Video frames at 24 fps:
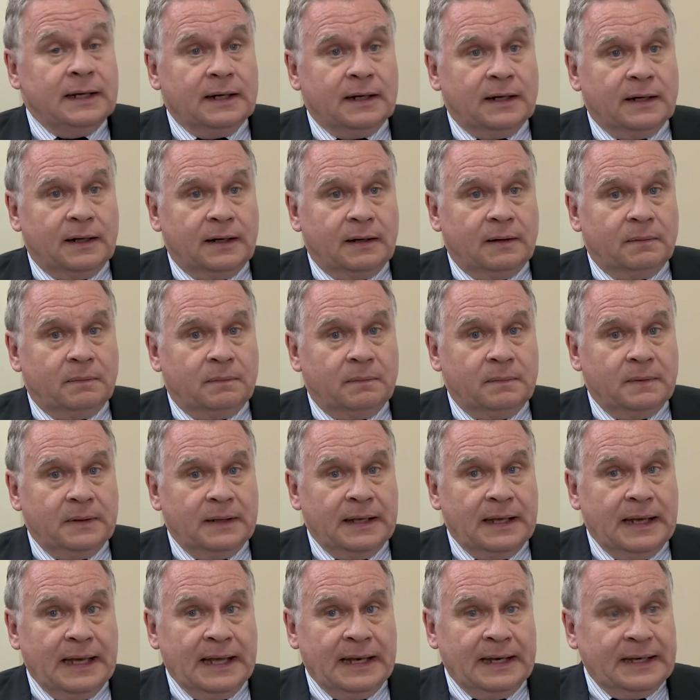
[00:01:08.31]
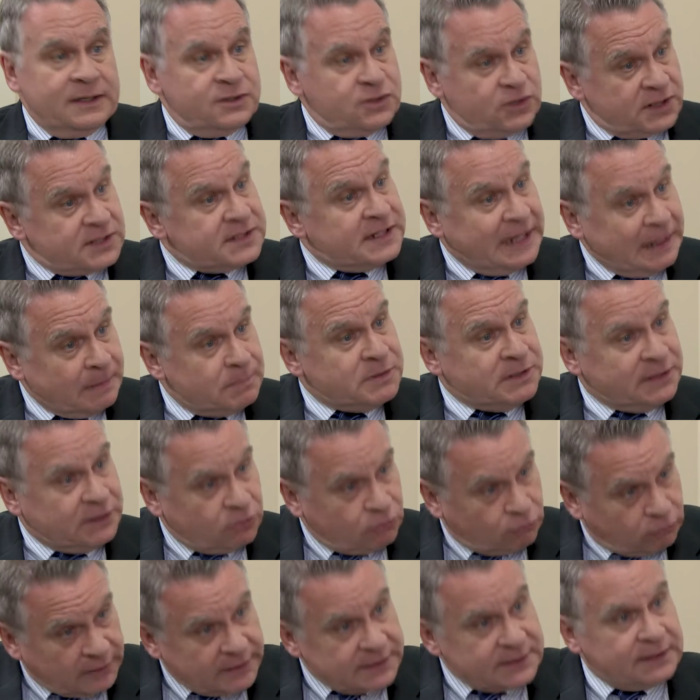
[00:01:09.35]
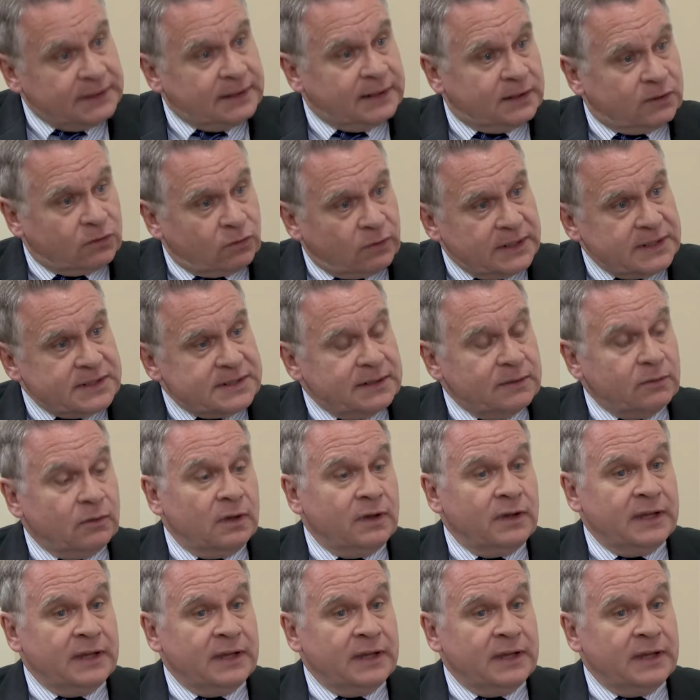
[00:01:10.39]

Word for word: Um, and it just keeps increasing, increasing.